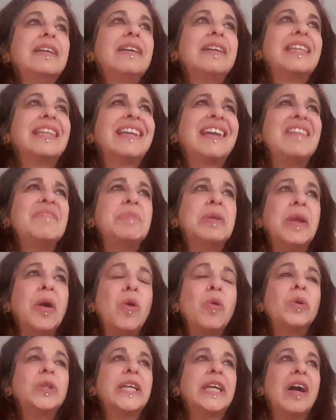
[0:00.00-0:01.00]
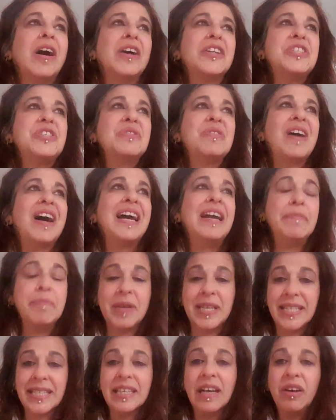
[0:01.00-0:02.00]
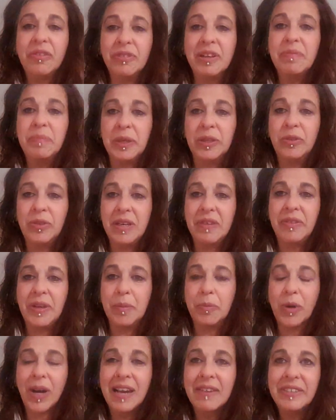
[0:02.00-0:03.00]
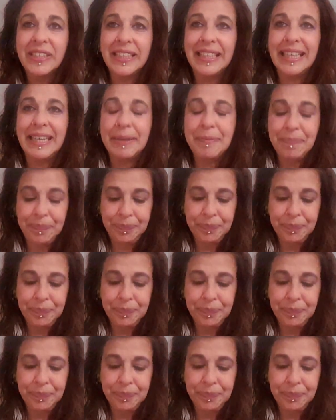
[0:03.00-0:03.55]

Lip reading: that I've been holding on to. I myself have been grieving privately